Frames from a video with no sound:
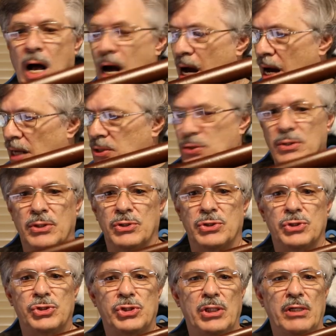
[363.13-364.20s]
Uh, so
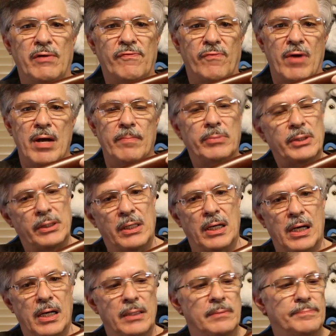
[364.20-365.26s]
this is Chief rambling
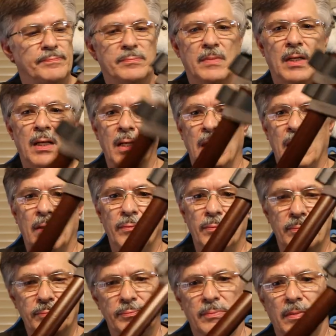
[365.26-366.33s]
on.
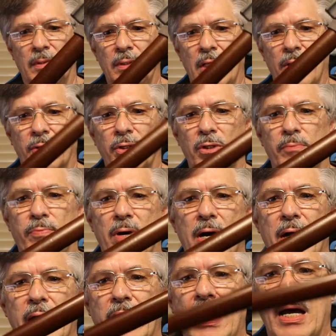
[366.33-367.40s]
Another good
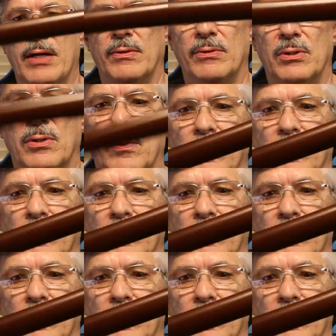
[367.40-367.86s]
product. I don't know